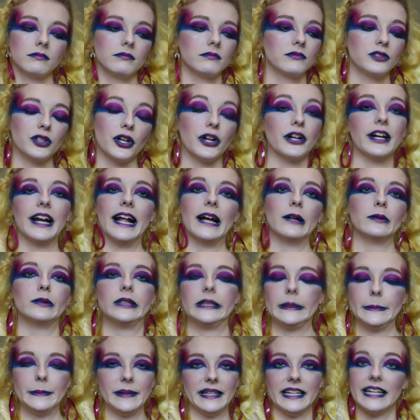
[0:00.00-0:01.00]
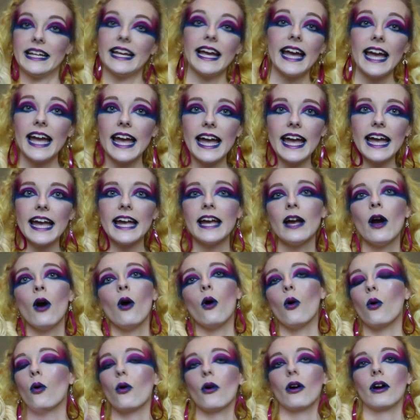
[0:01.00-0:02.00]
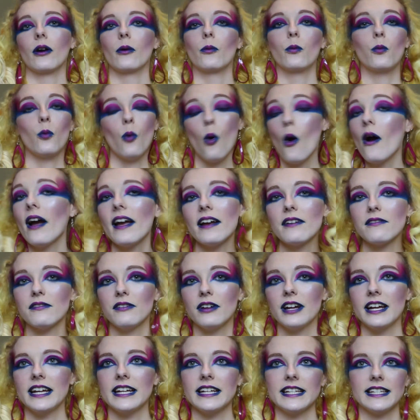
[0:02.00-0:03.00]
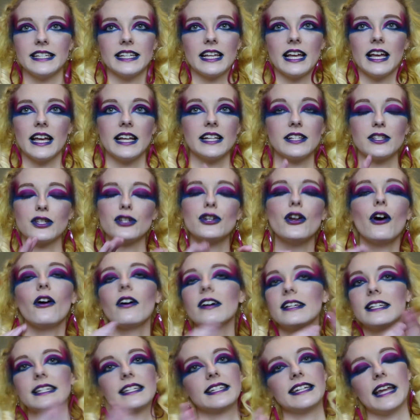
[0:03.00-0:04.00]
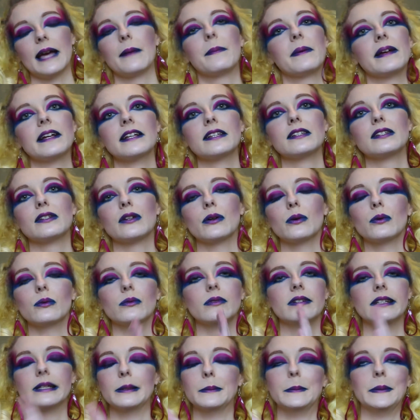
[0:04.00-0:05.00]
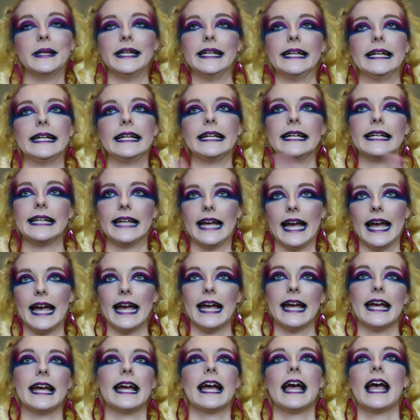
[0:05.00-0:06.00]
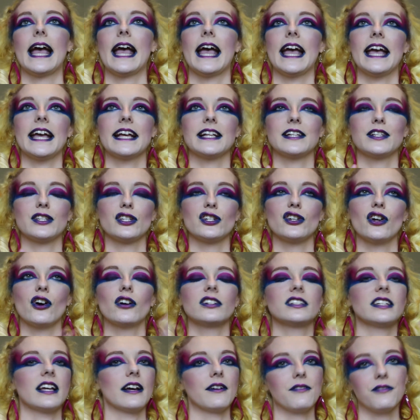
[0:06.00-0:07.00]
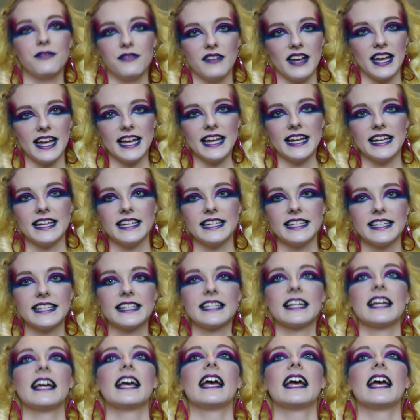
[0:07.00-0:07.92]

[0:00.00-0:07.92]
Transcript: turn out to be gay or whatever it is, it's not a stepping stone to being gay, it's not a phase.